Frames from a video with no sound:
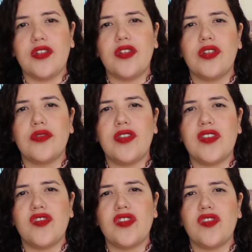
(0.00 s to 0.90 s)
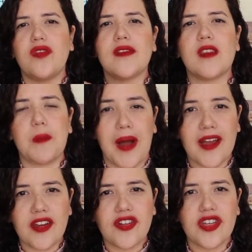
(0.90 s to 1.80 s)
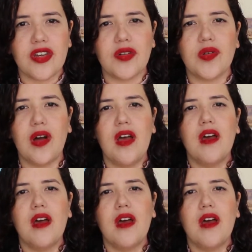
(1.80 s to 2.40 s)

This is just to inspire you,